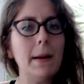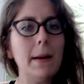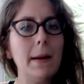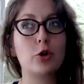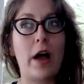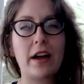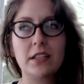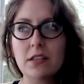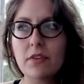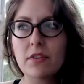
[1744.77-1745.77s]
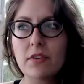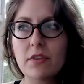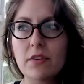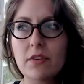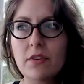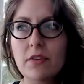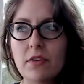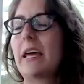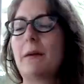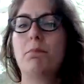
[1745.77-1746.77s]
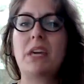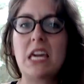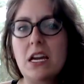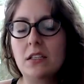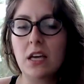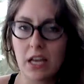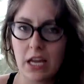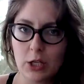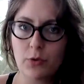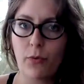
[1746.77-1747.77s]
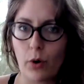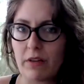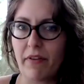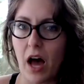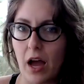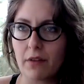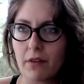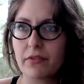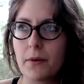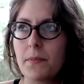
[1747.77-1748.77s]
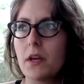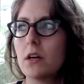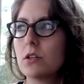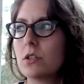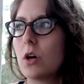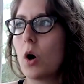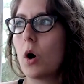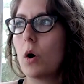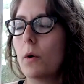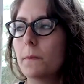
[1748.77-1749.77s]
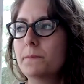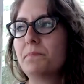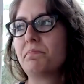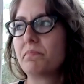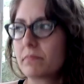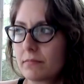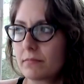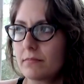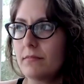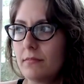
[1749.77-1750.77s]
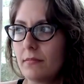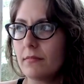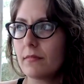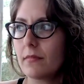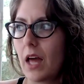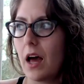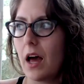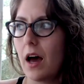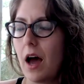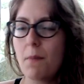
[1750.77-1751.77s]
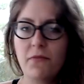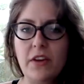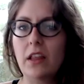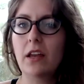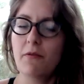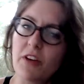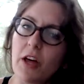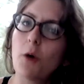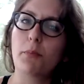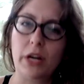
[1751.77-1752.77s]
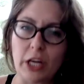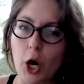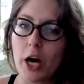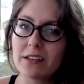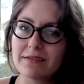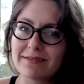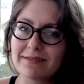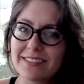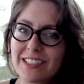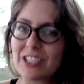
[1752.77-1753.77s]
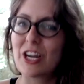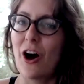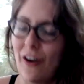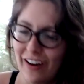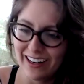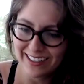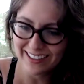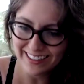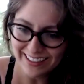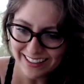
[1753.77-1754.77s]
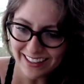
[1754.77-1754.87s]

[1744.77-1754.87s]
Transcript: honestly, I would say in terms of, like, her attractiveness, like, peaked at age 45. So I'm feeling pretty good. So